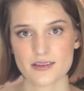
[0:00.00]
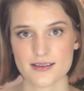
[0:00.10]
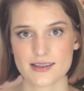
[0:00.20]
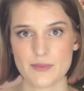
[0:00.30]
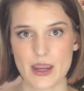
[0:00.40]

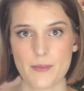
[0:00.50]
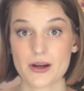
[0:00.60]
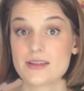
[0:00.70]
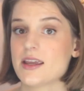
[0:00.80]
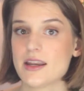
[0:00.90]
thoughts on paper
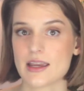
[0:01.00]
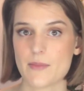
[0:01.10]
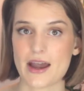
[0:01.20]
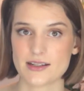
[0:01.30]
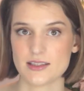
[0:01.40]
and sending it
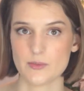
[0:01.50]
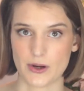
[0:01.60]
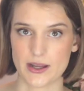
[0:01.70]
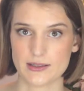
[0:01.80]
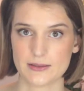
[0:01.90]
back to the
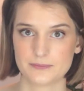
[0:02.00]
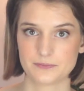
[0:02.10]
brand.